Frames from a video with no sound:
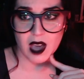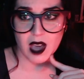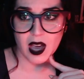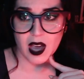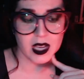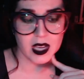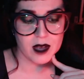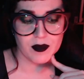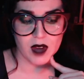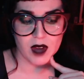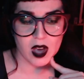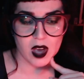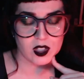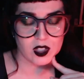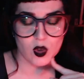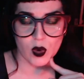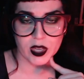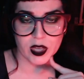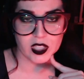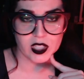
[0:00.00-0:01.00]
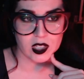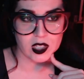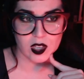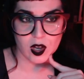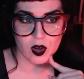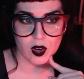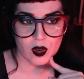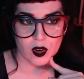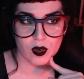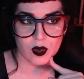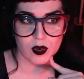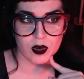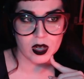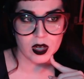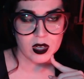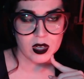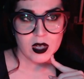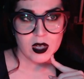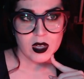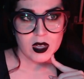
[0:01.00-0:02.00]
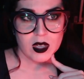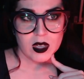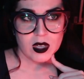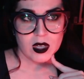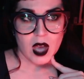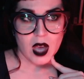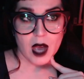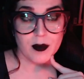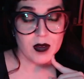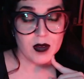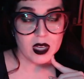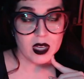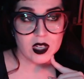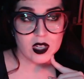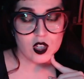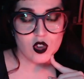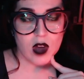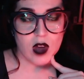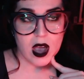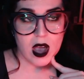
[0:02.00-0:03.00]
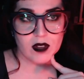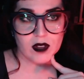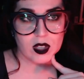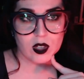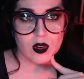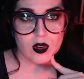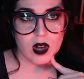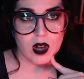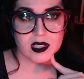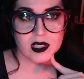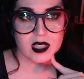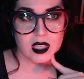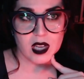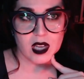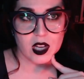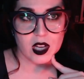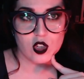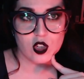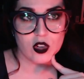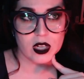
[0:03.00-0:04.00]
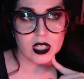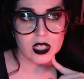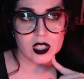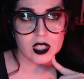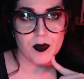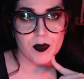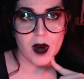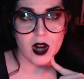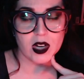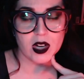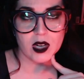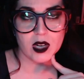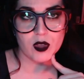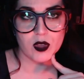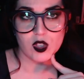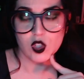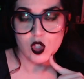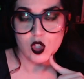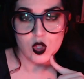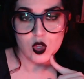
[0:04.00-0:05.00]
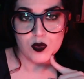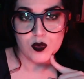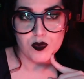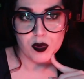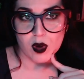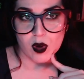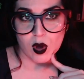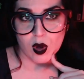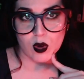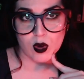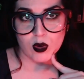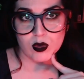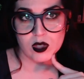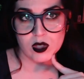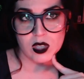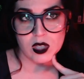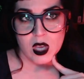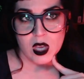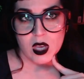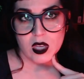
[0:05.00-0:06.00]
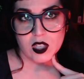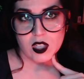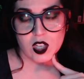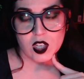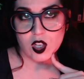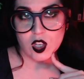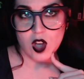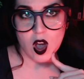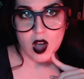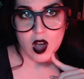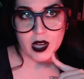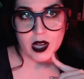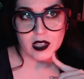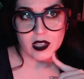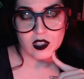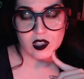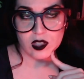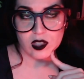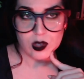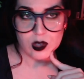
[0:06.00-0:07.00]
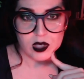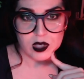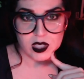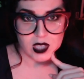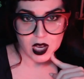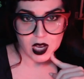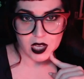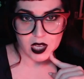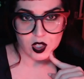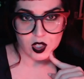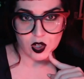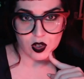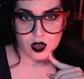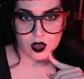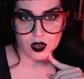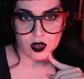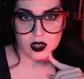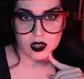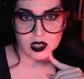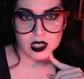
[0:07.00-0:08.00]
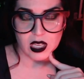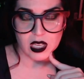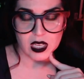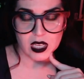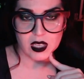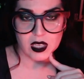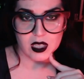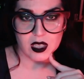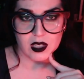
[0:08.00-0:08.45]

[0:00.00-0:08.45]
I am not going to go I'm not going to travel across the country to party with dude bros, to gawk at suicide girls. Like,